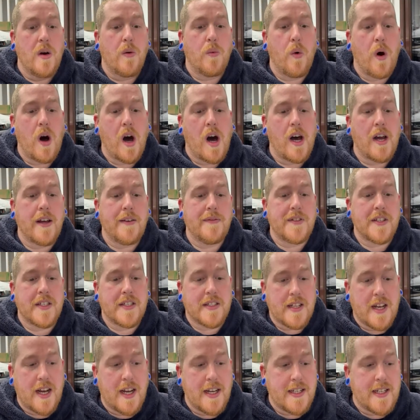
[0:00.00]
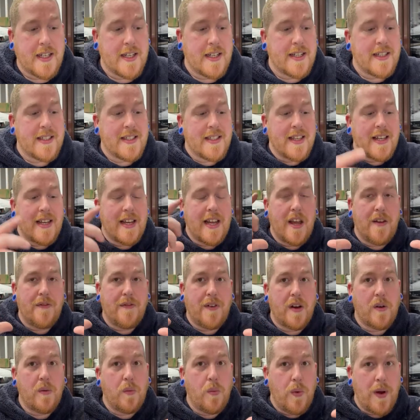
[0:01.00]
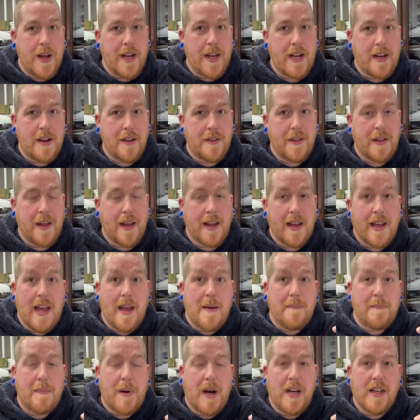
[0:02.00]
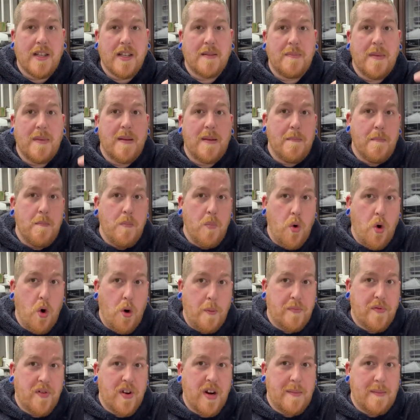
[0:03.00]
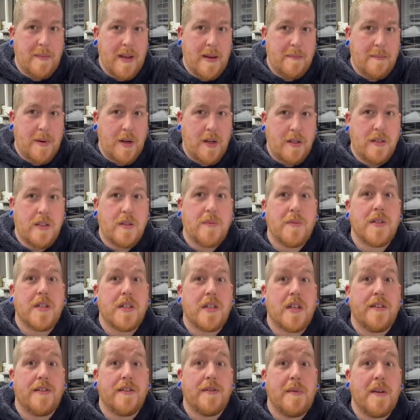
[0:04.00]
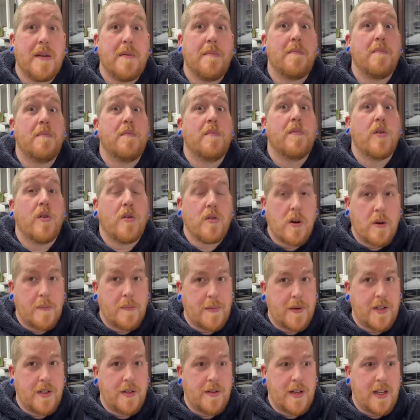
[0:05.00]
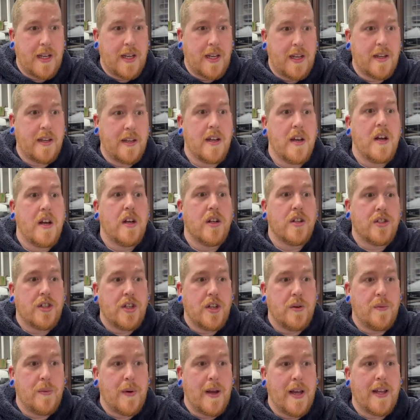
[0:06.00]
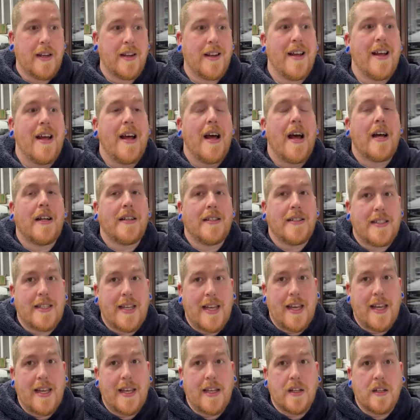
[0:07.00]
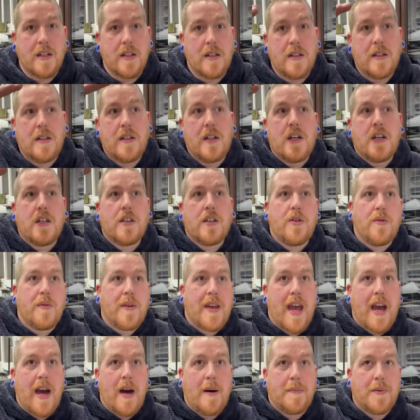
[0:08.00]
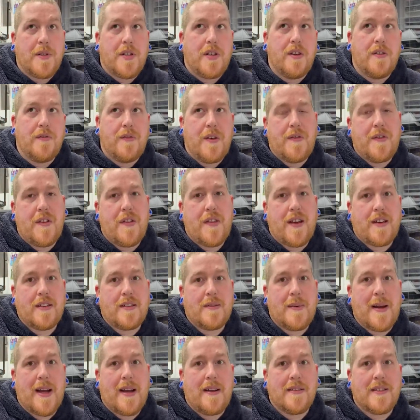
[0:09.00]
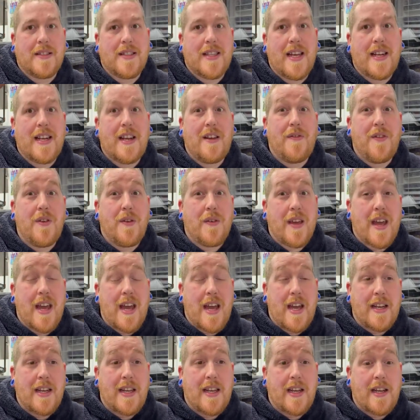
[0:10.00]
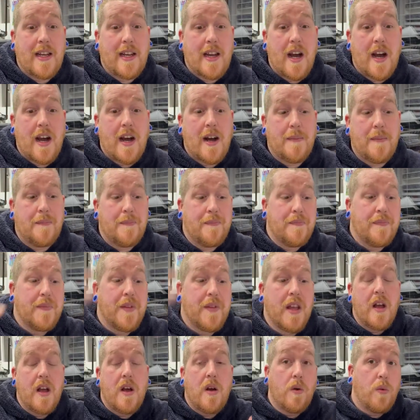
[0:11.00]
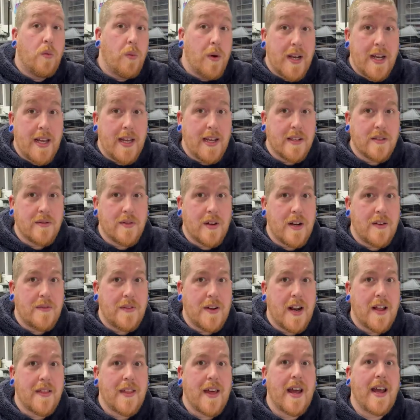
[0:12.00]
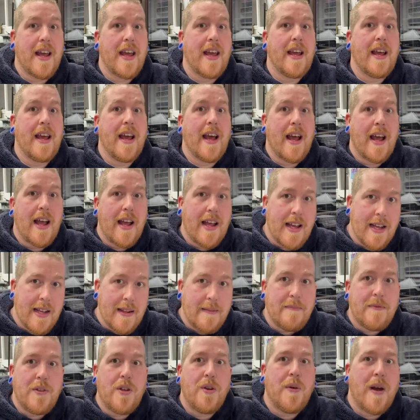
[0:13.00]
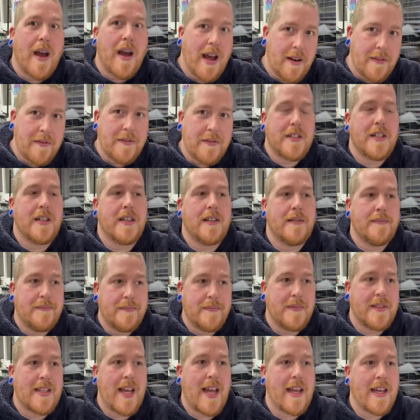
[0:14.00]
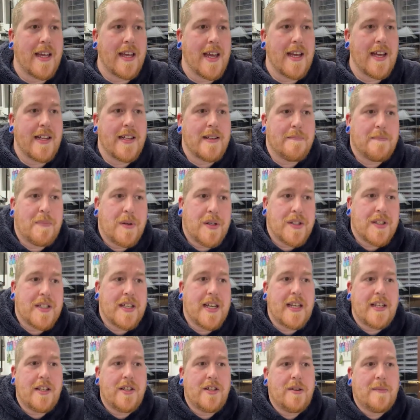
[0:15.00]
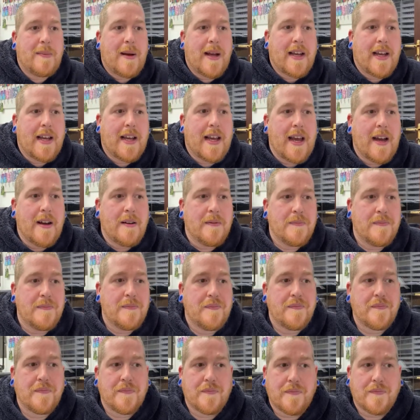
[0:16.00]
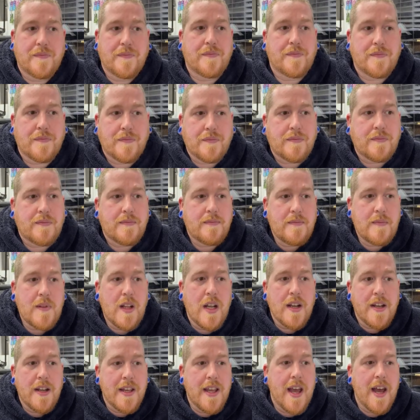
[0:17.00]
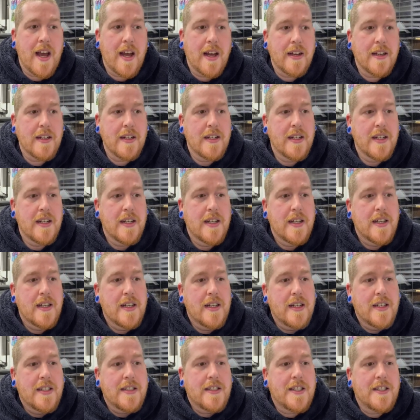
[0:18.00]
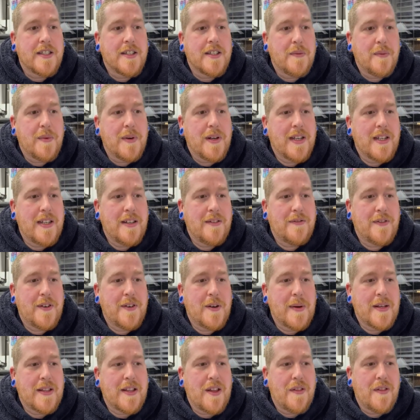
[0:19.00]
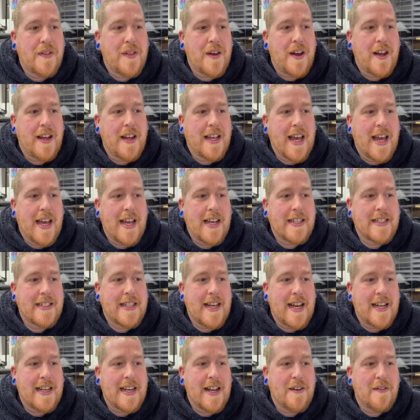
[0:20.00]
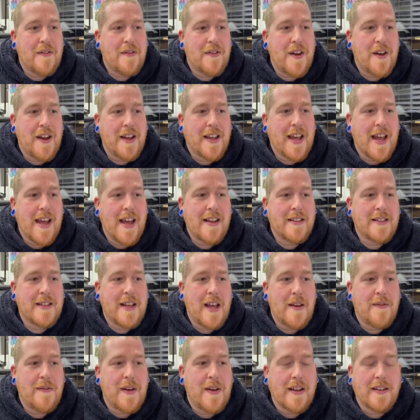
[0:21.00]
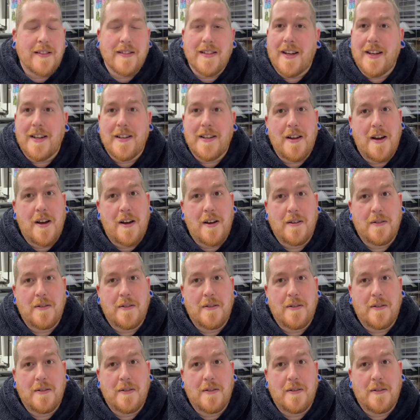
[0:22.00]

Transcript: what I've decided is that if I win anything, it buys me more premium bonds, which gives me more opportunity to win until you get up to 50,000 pounds. Then if you get any um, winnings or anything like that, it, it, you have to take it. It puts it into your bank account. Uh, yeah. Does it really feel weird that 30k in debt now 30k in saving? I know